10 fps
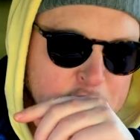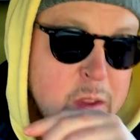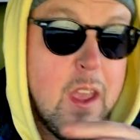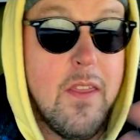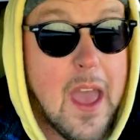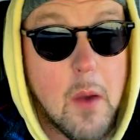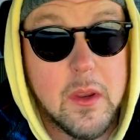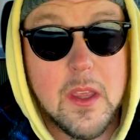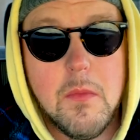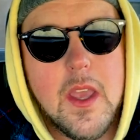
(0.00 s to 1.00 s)
And that would
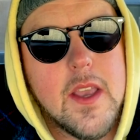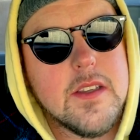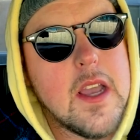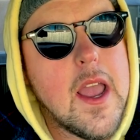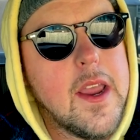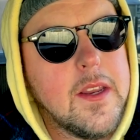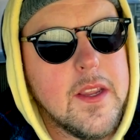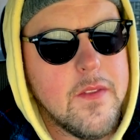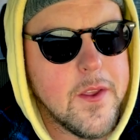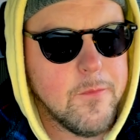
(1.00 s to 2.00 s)
give me anxiety.
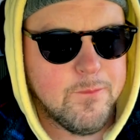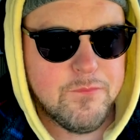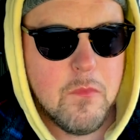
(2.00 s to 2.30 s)
And then